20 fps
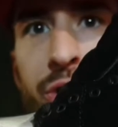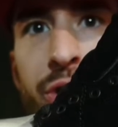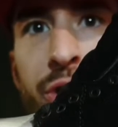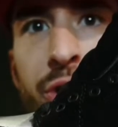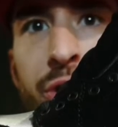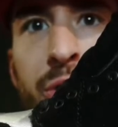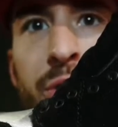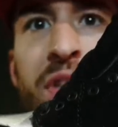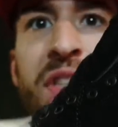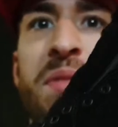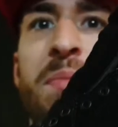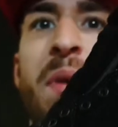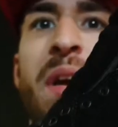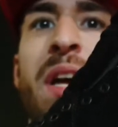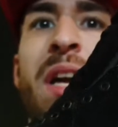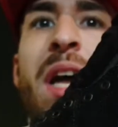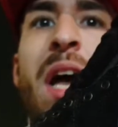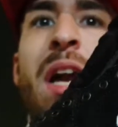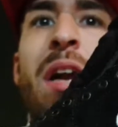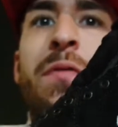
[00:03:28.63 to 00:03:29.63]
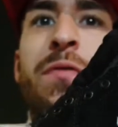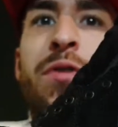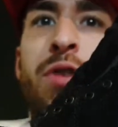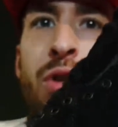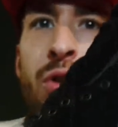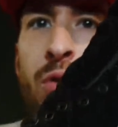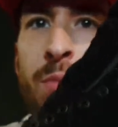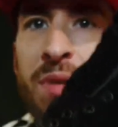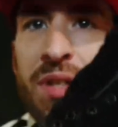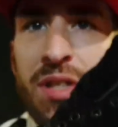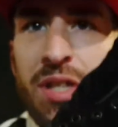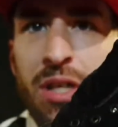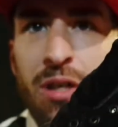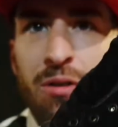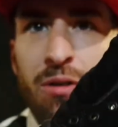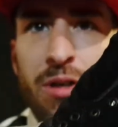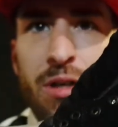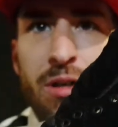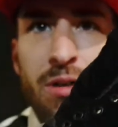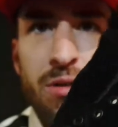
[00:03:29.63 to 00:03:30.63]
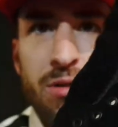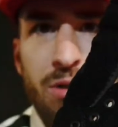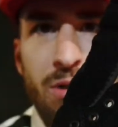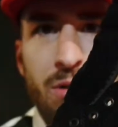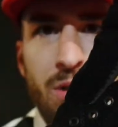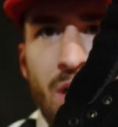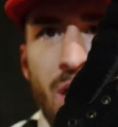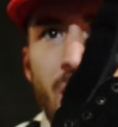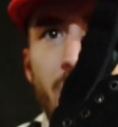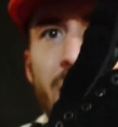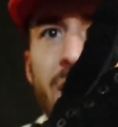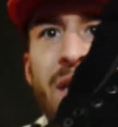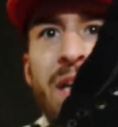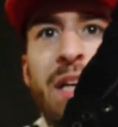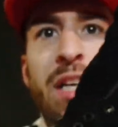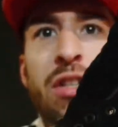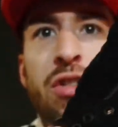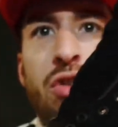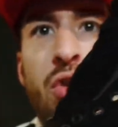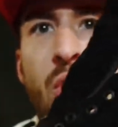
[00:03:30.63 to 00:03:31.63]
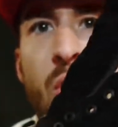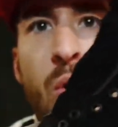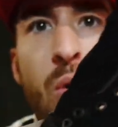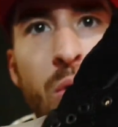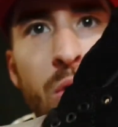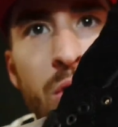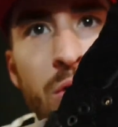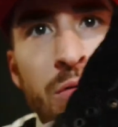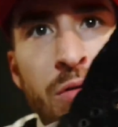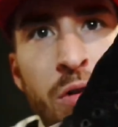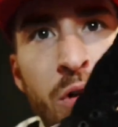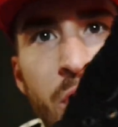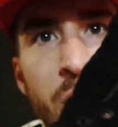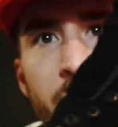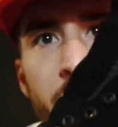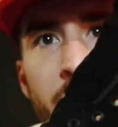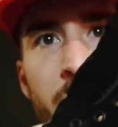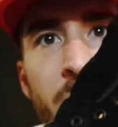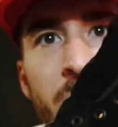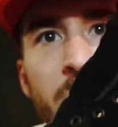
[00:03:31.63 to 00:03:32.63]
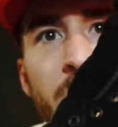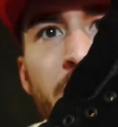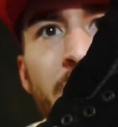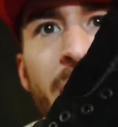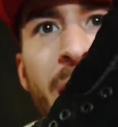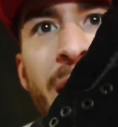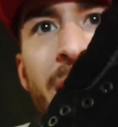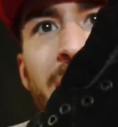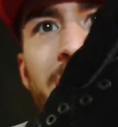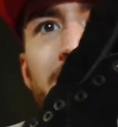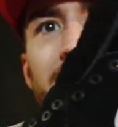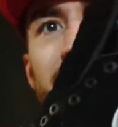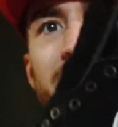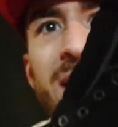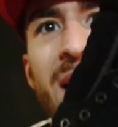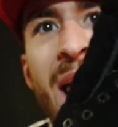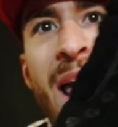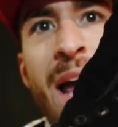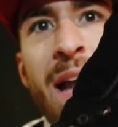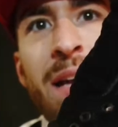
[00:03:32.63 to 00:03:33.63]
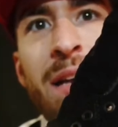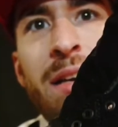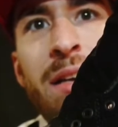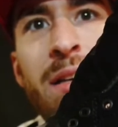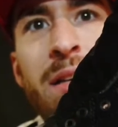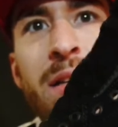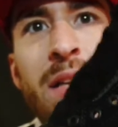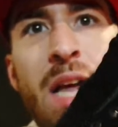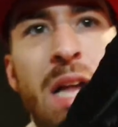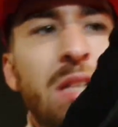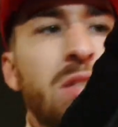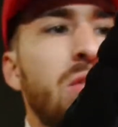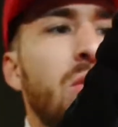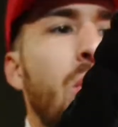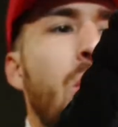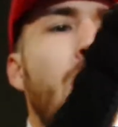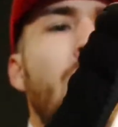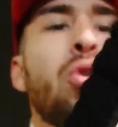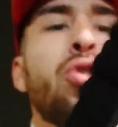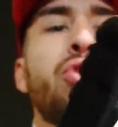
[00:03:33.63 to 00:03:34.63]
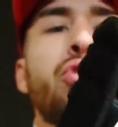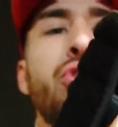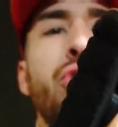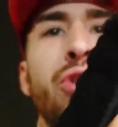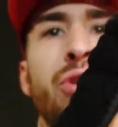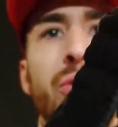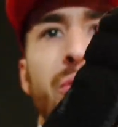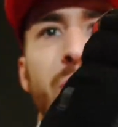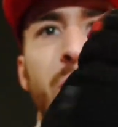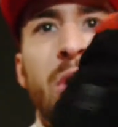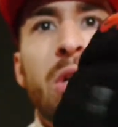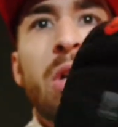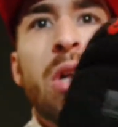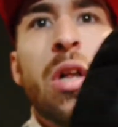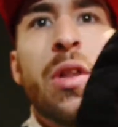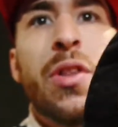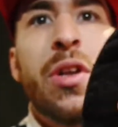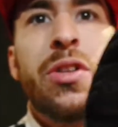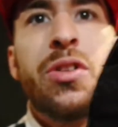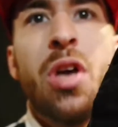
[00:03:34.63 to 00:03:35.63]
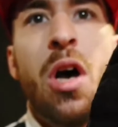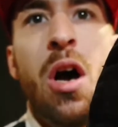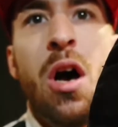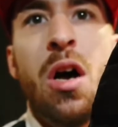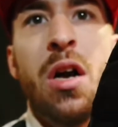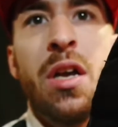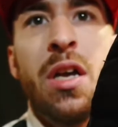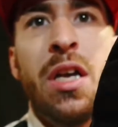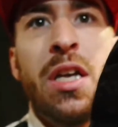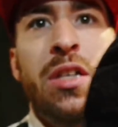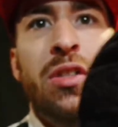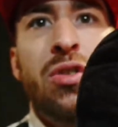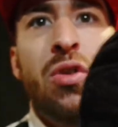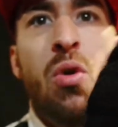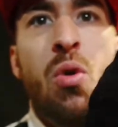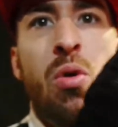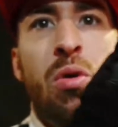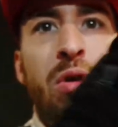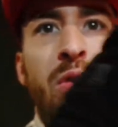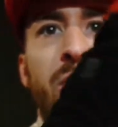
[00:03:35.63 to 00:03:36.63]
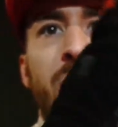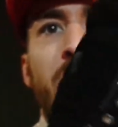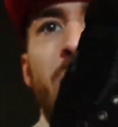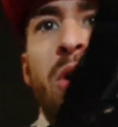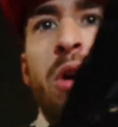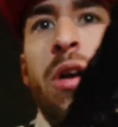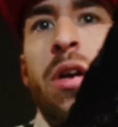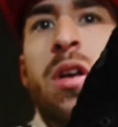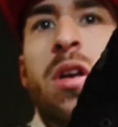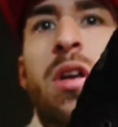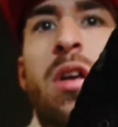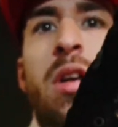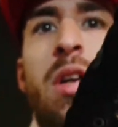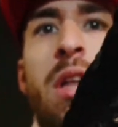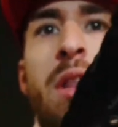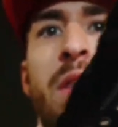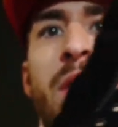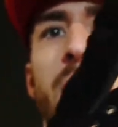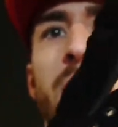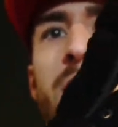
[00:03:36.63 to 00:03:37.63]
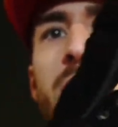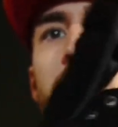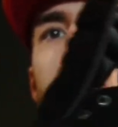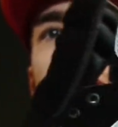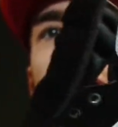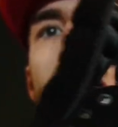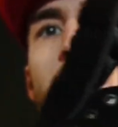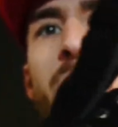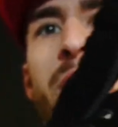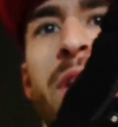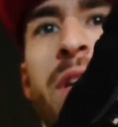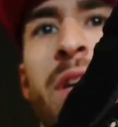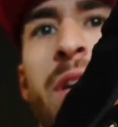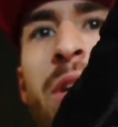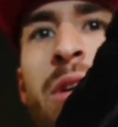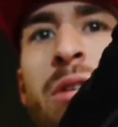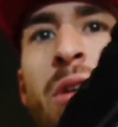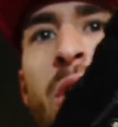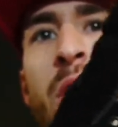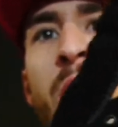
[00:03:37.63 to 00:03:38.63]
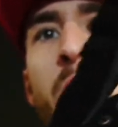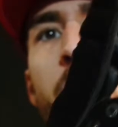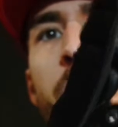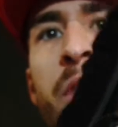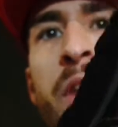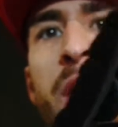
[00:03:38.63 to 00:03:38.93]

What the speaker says: shoe is made out of two materials, okay? It is corduroy and satin. That's the whole shoe. The tongue is corduroy. This down here, all